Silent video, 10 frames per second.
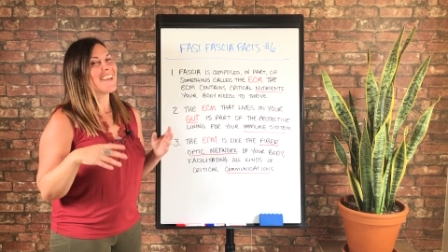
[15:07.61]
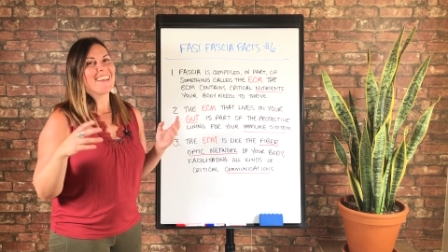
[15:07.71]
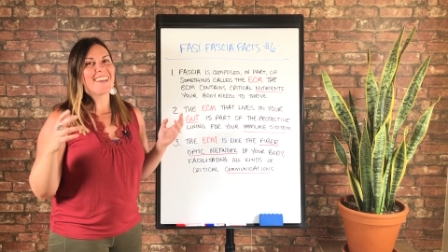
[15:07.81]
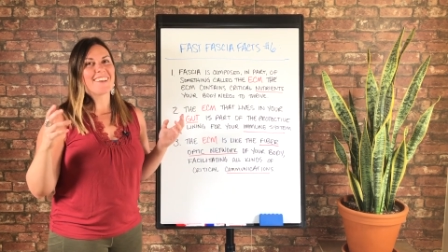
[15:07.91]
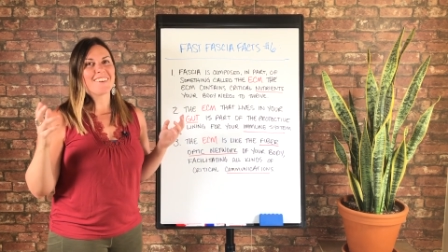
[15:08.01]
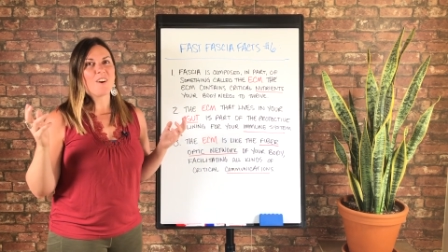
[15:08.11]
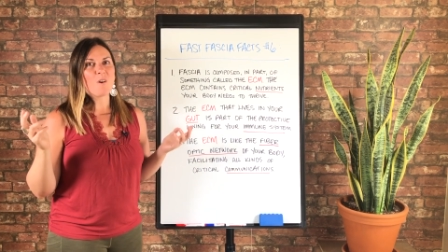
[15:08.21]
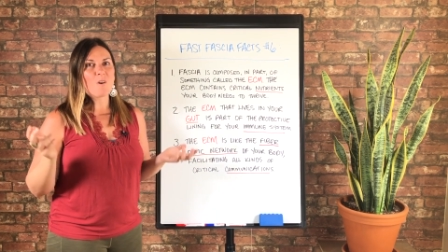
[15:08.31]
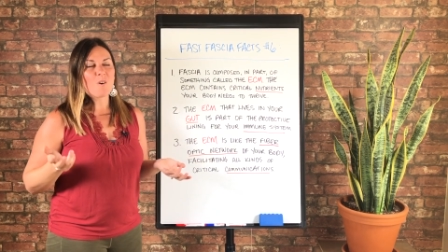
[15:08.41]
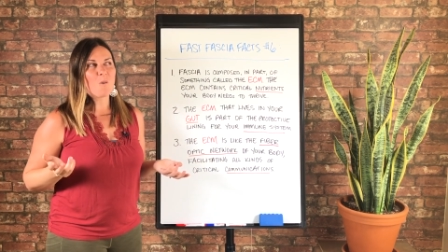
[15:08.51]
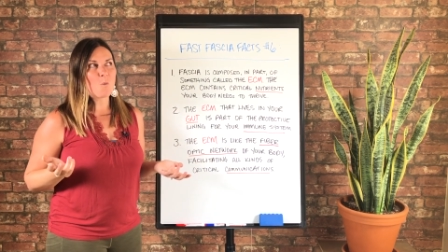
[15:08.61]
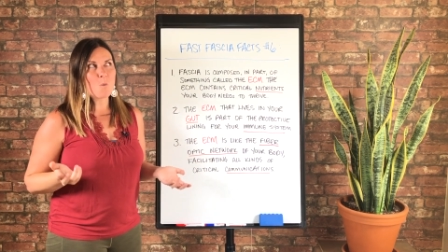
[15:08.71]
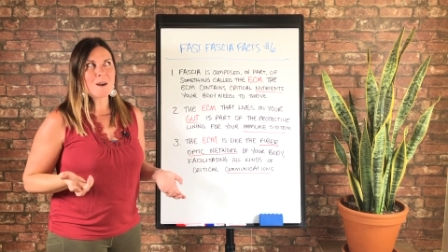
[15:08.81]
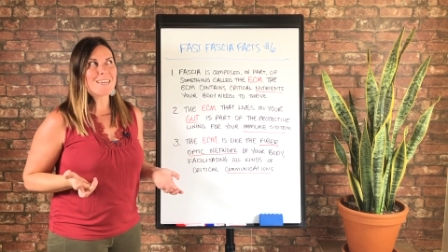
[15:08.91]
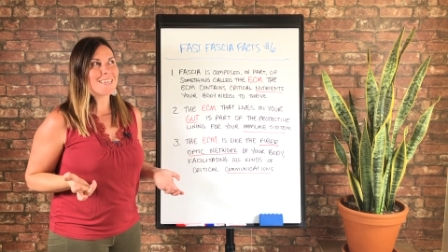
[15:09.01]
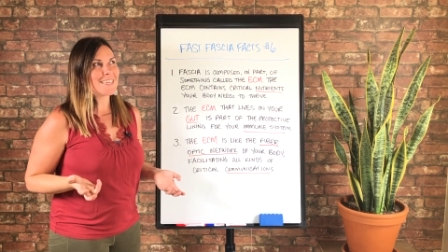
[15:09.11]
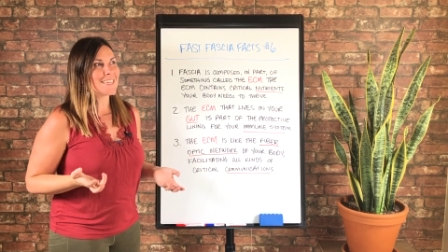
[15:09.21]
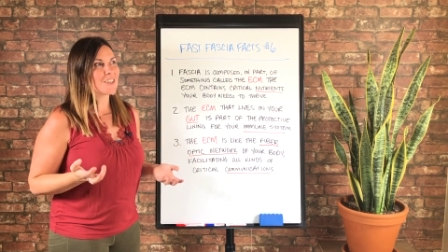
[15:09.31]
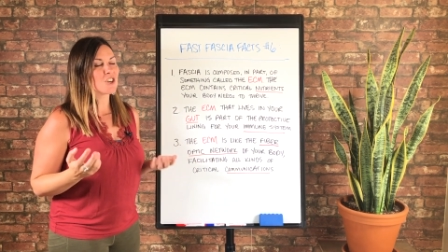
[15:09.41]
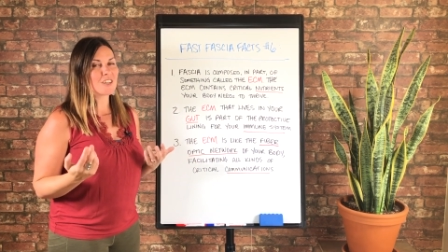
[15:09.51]
And what
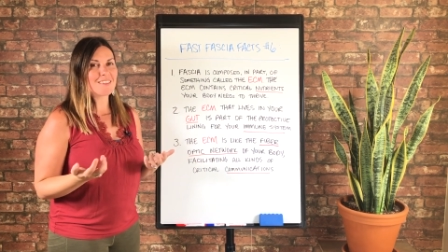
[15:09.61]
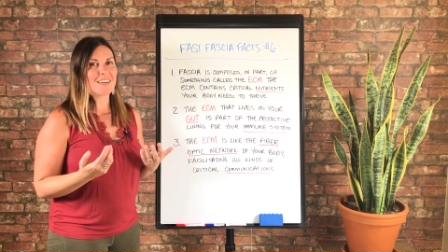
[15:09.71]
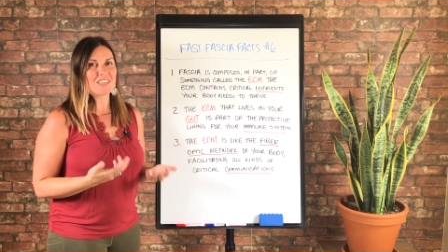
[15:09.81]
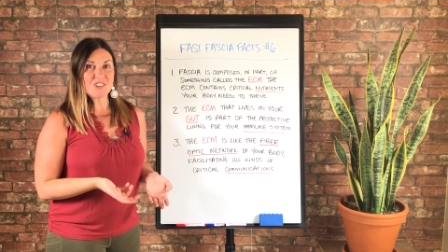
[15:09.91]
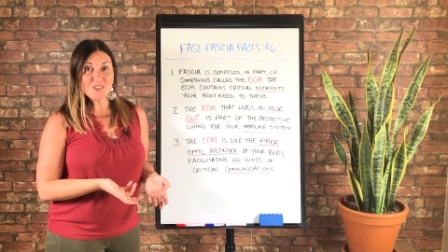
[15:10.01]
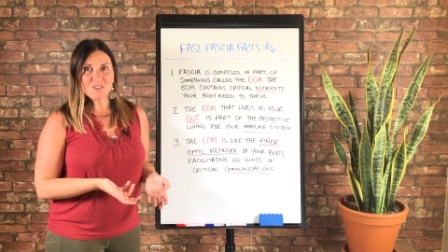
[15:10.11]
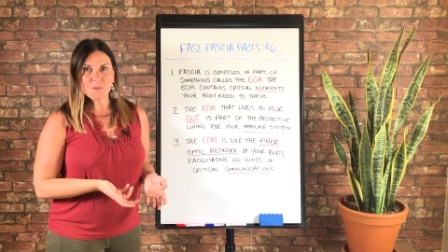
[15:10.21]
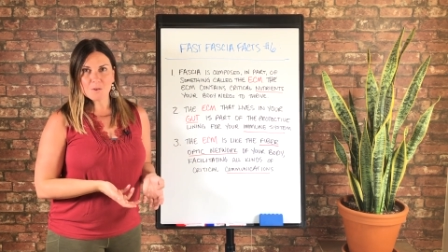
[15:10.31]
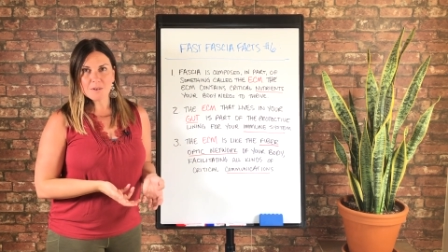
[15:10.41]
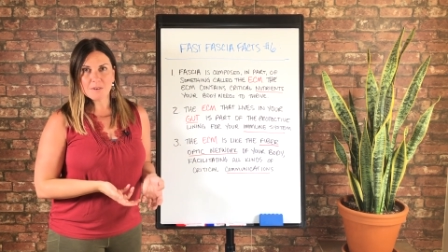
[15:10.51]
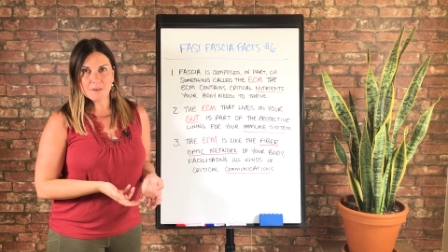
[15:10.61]
could that do